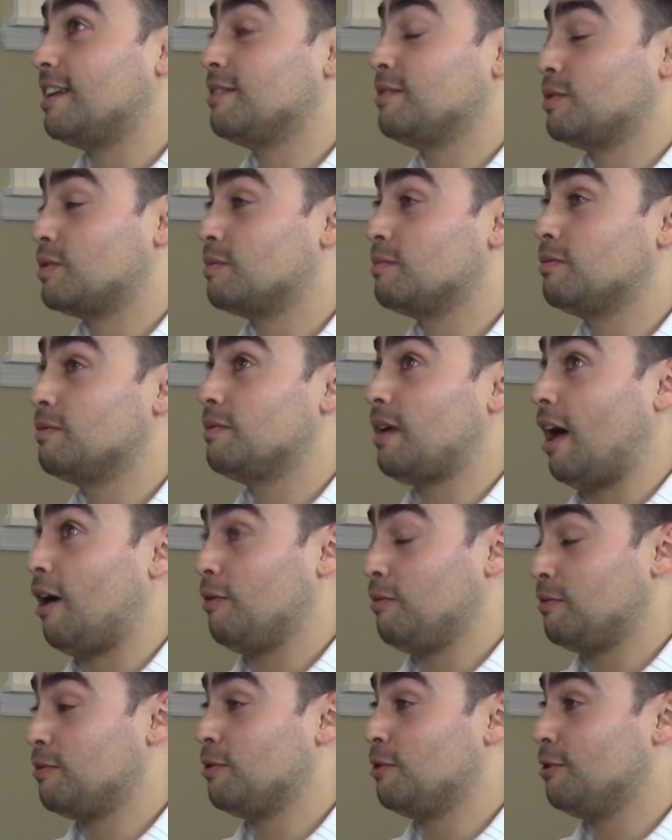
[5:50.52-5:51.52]
some
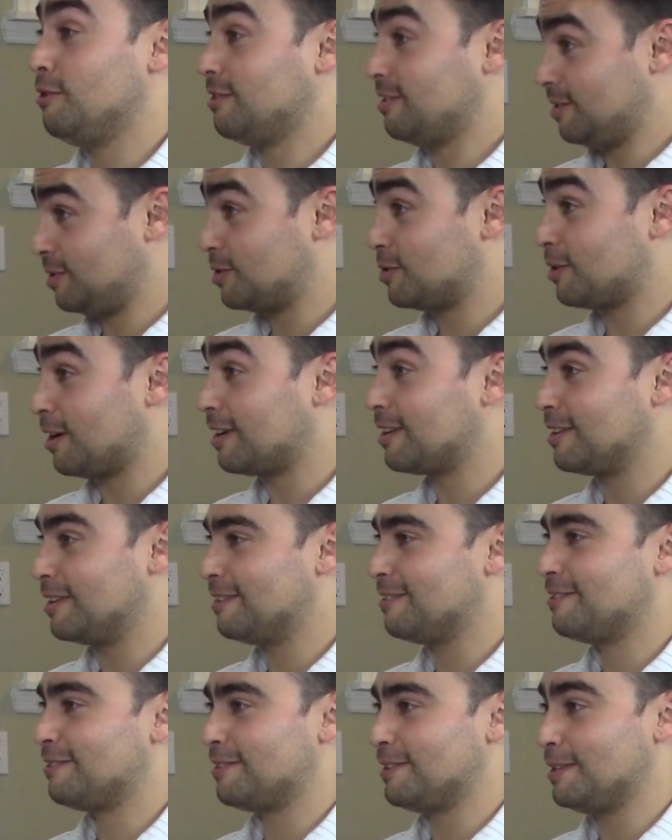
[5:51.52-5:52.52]
helpful,
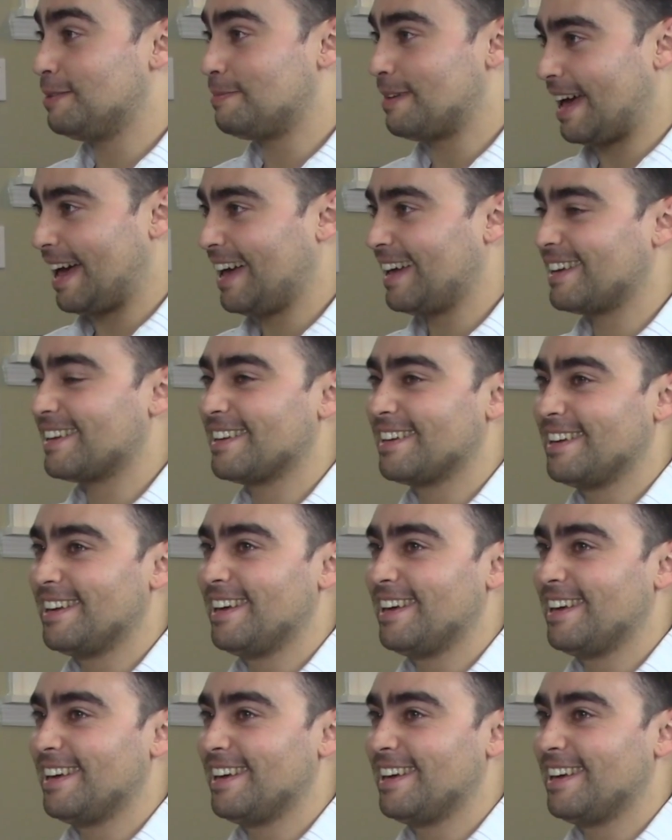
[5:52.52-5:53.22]
constructive feedback,